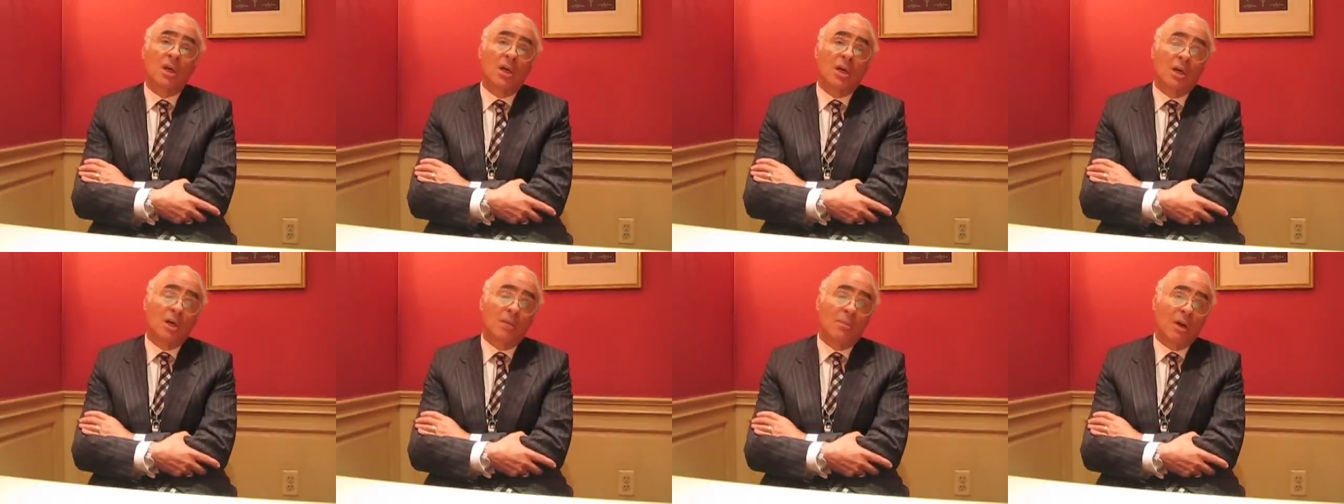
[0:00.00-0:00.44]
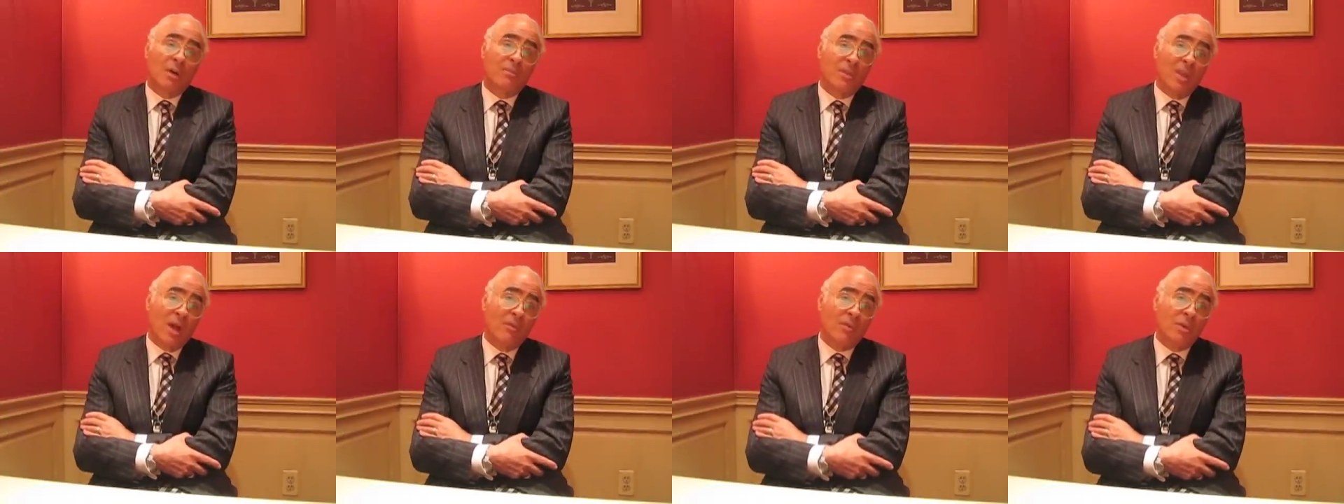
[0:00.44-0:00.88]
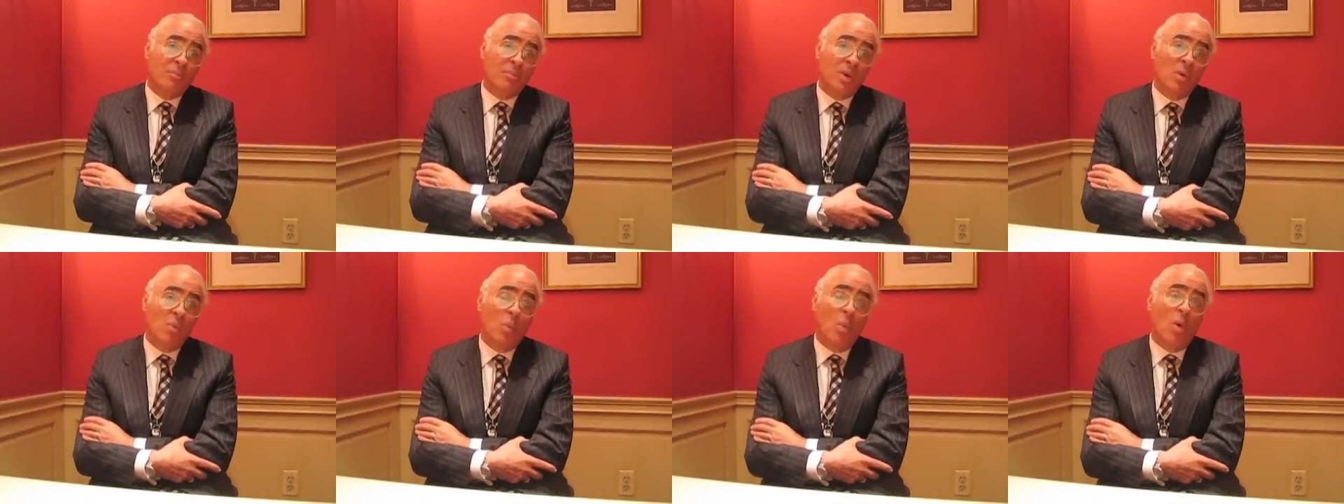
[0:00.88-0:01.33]
I've never
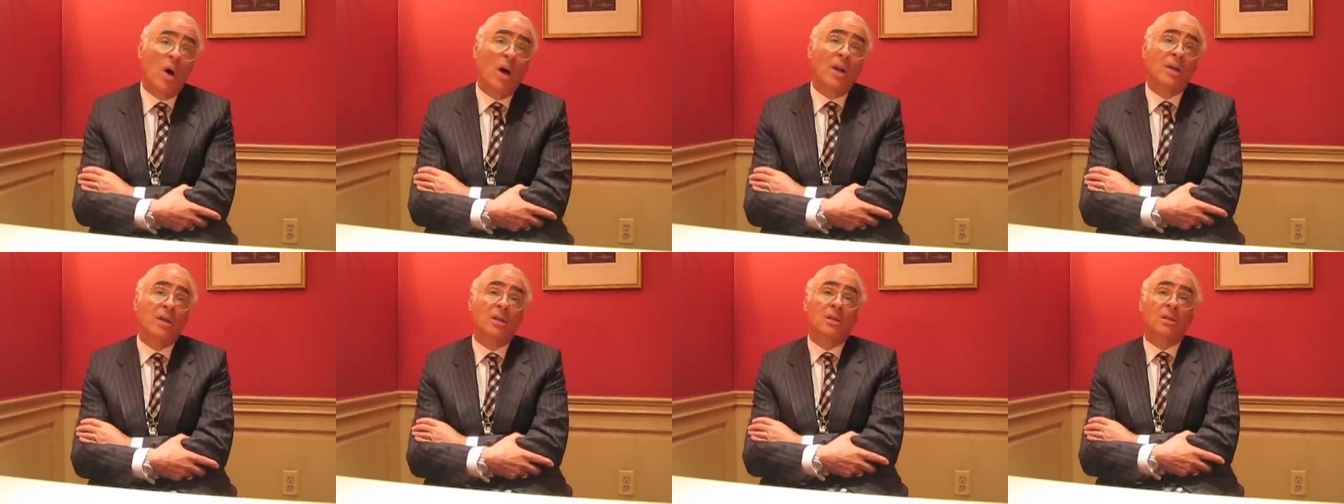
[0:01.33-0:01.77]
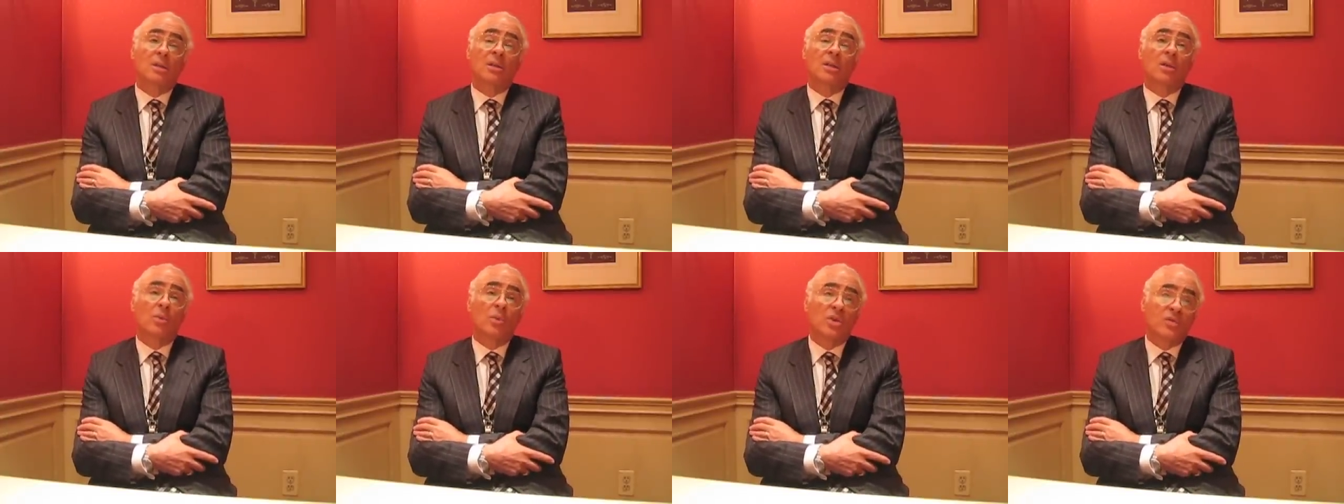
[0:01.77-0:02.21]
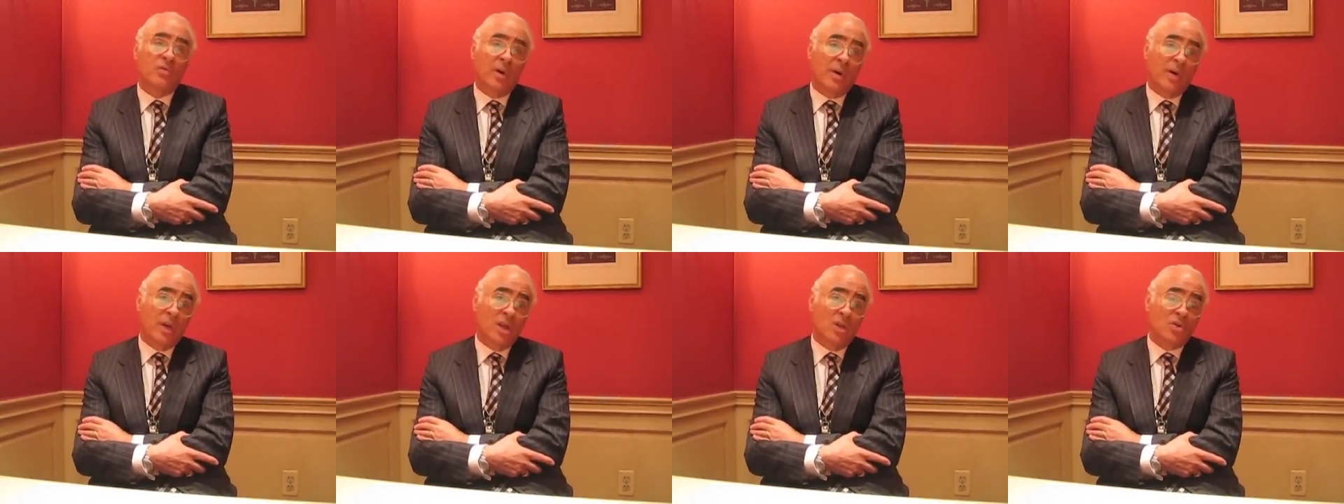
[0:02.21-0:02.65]
been one that was
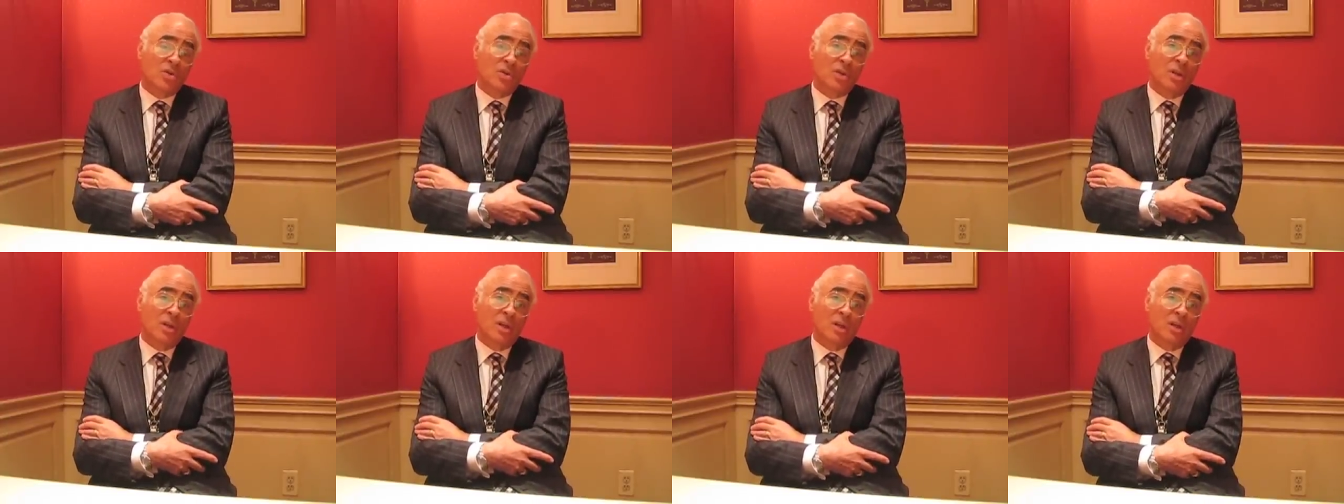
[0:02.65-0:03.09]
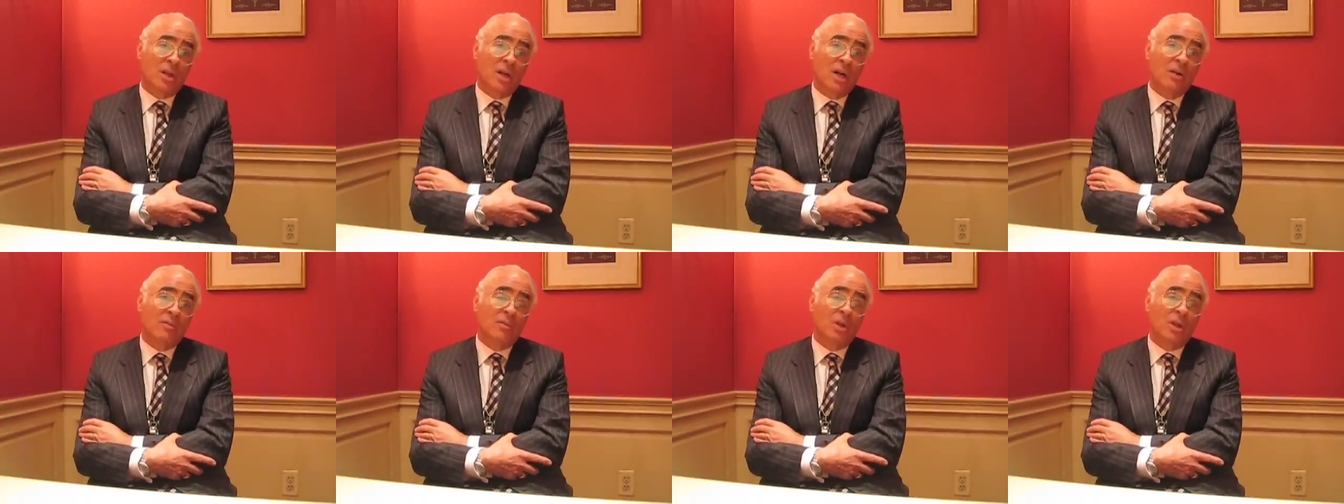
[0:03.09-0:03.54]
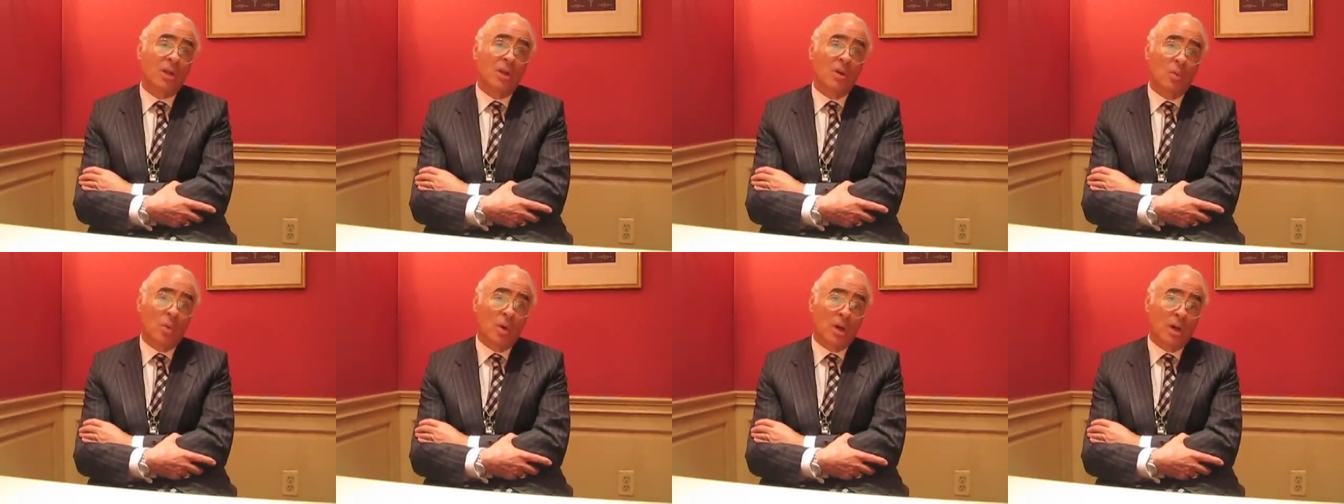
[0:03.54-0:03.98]
very interested in kind of
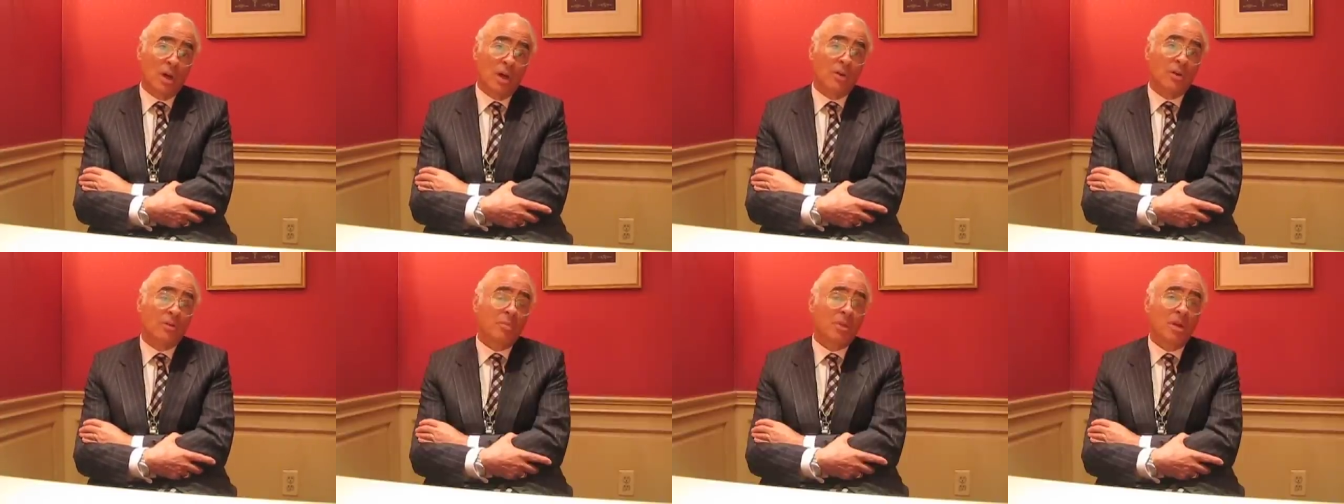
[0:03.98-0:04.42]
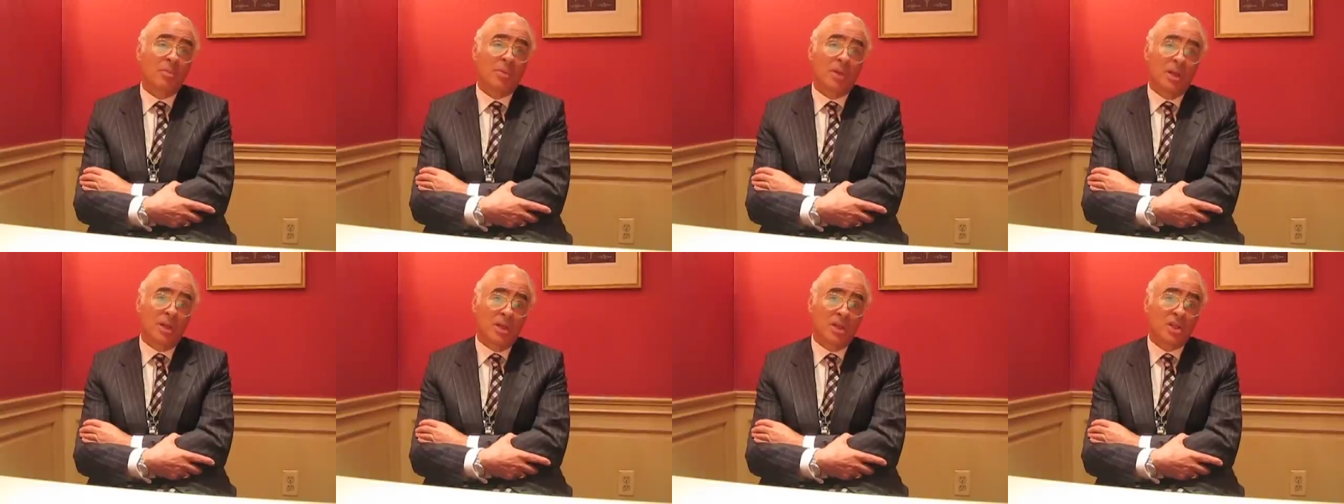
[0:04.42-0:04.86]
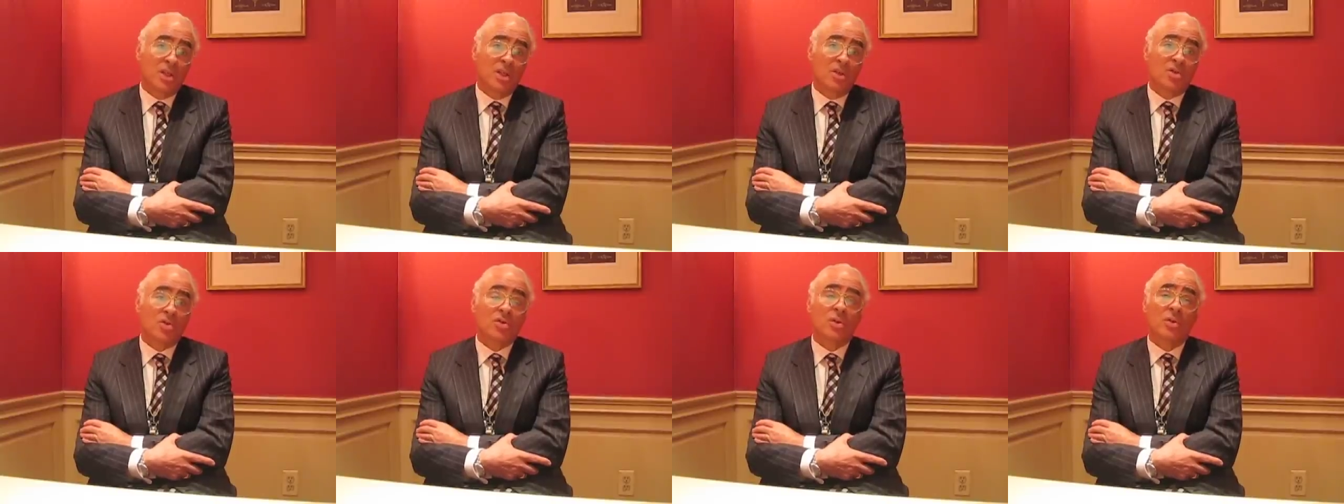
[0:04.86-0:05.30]
looking what other people in this
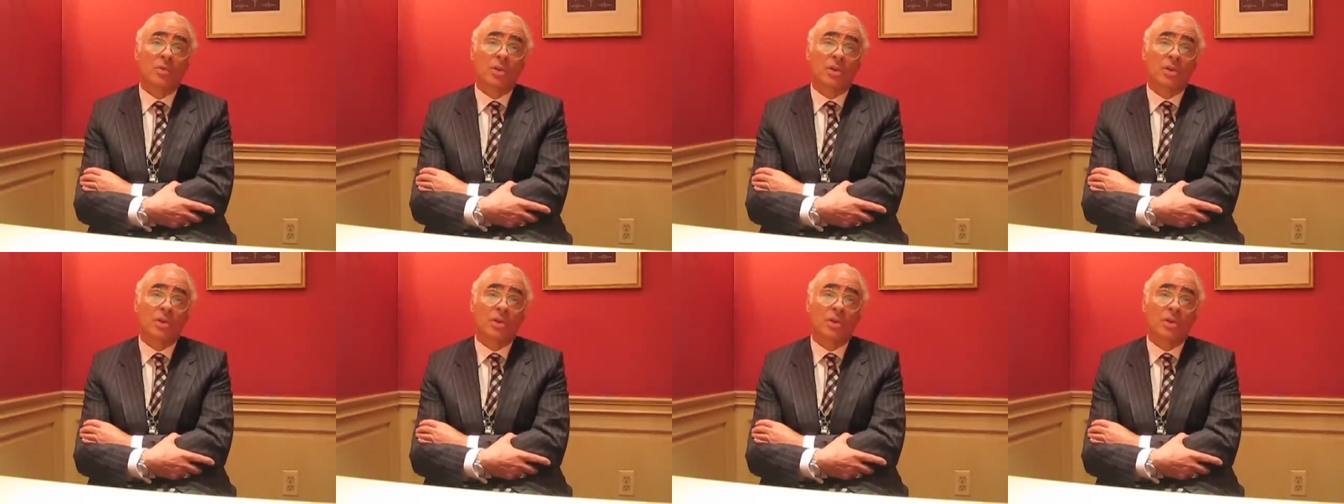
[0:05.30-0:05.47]
industry